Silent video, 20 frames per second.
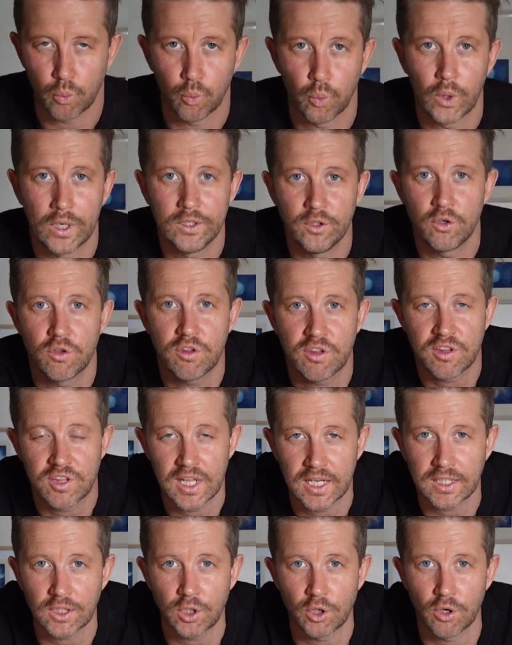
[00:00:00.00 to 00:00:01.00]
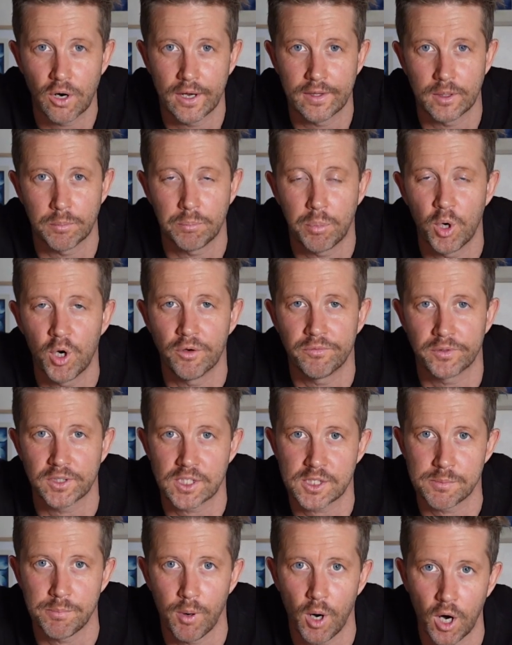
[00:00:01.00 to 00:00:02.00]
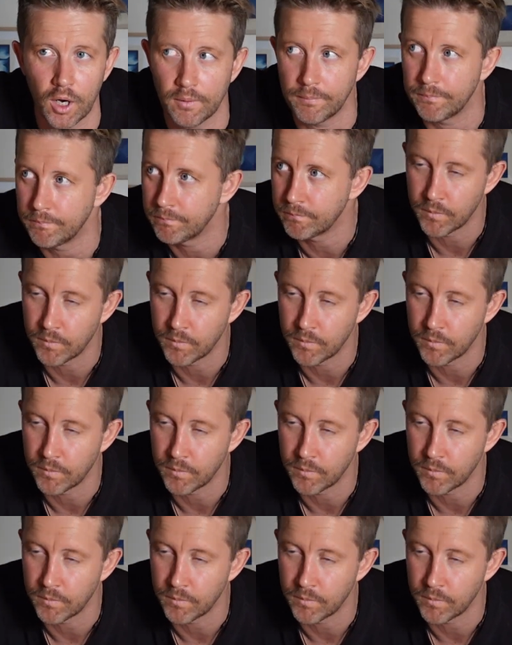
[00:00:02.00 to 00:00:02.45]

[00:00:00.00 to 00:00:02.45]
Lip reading: when you think you're at the perfect spot,